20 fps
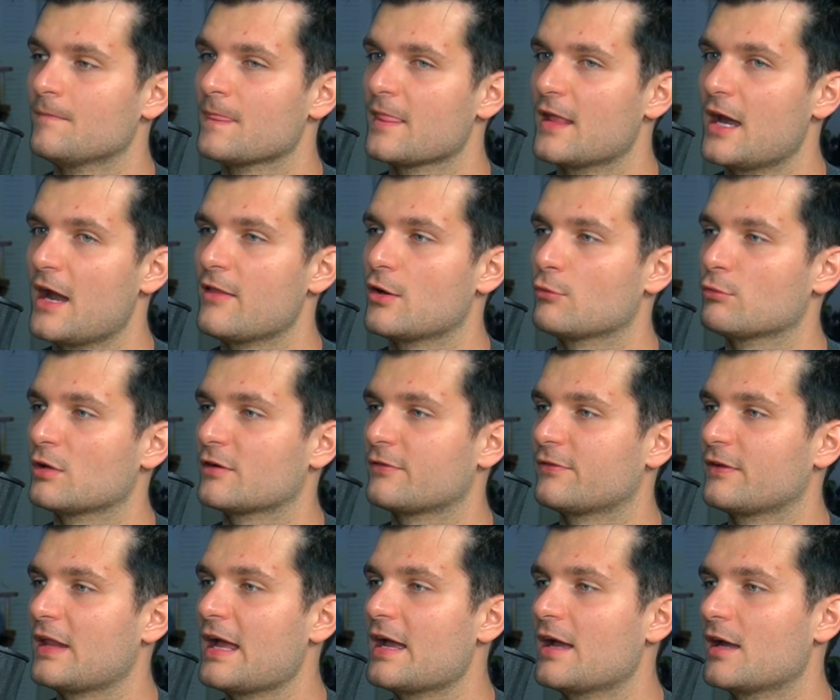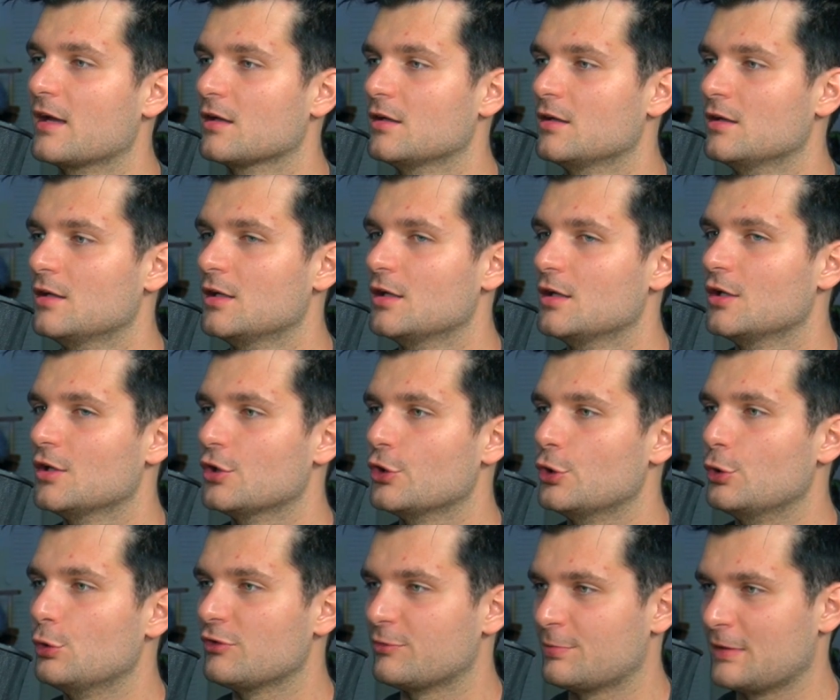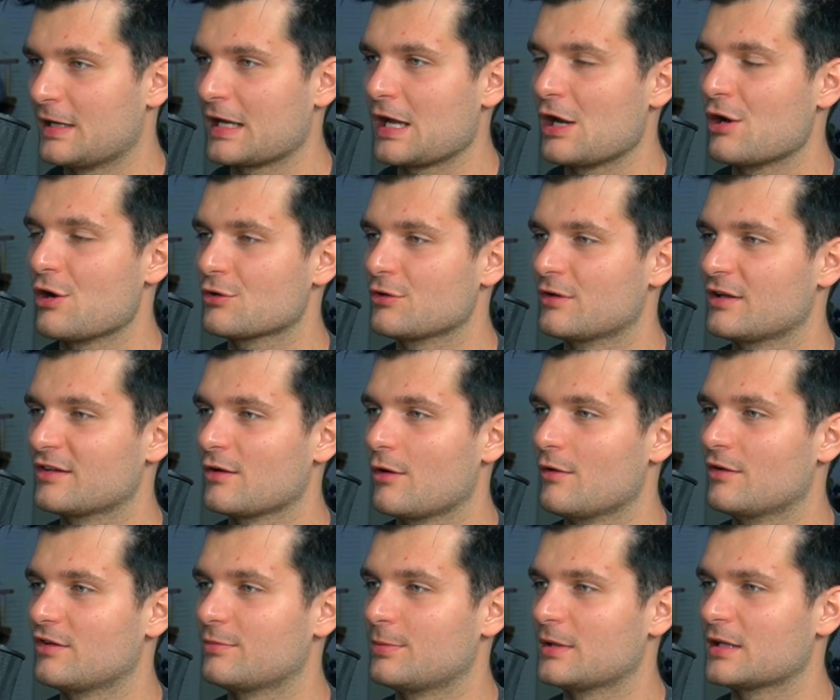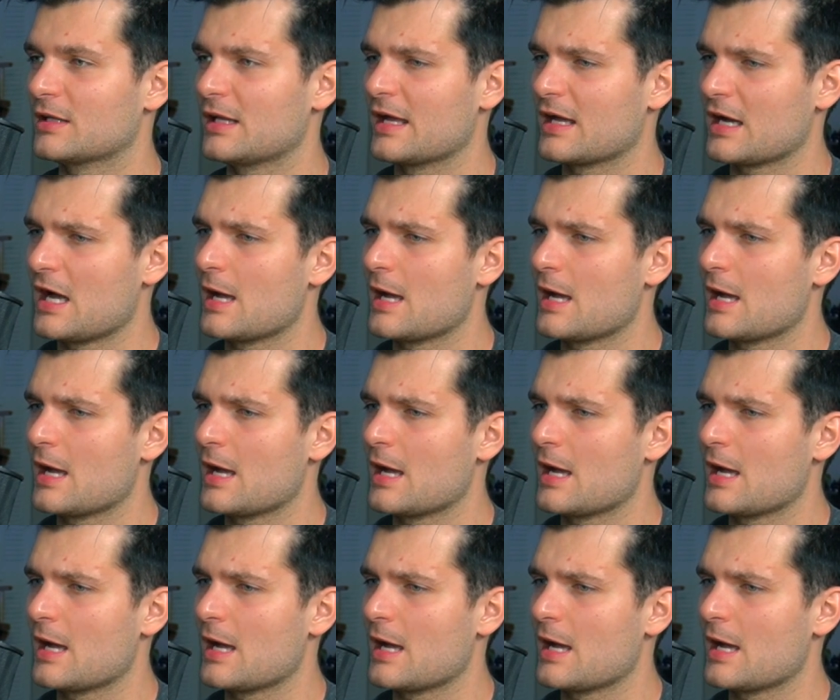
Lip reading: Mm-hmm. And then Rick Flag, who has been a character that's always been like,